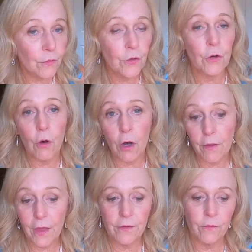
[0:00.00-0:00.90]
on your
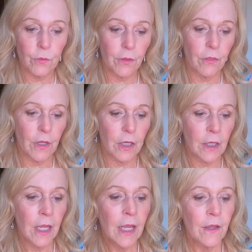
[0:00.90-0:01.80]
car, that sort of
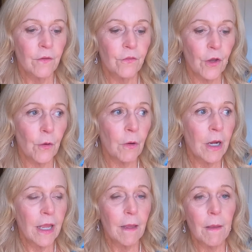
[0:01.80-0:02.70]
thing. So
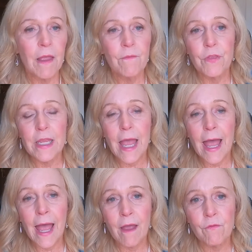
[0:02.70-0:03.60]
if the
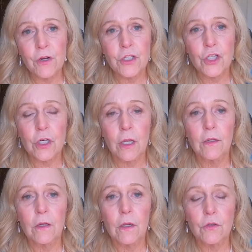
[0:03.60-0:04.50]
average
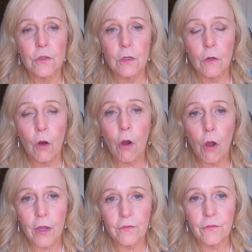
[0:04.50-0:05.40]

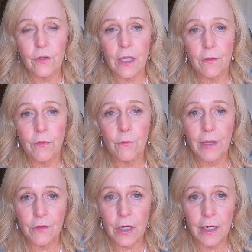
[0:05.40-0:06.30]
cost
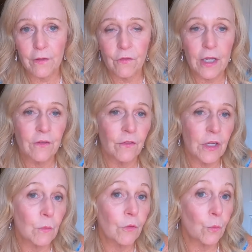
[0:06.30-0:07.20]
throughout the United States
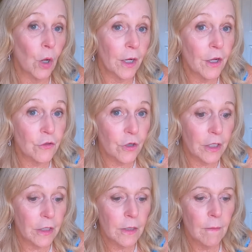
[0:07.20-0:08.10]
equals
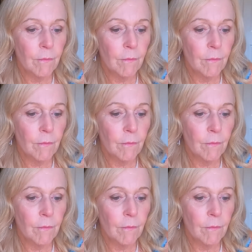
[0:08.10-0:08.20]
100,